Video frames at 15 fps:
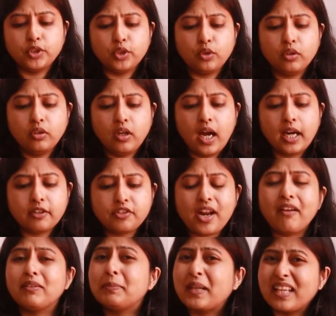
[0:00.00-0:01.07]
Our
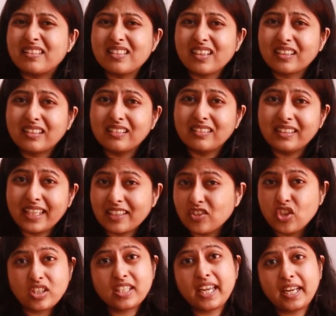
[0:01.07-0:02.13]
travel plans are
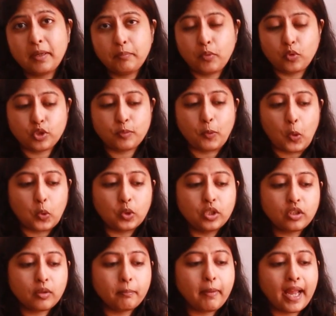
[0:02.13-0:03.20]
just getting
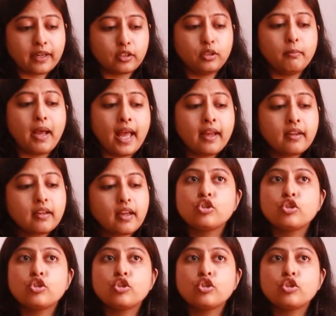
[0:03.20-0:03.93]
postponed back to back.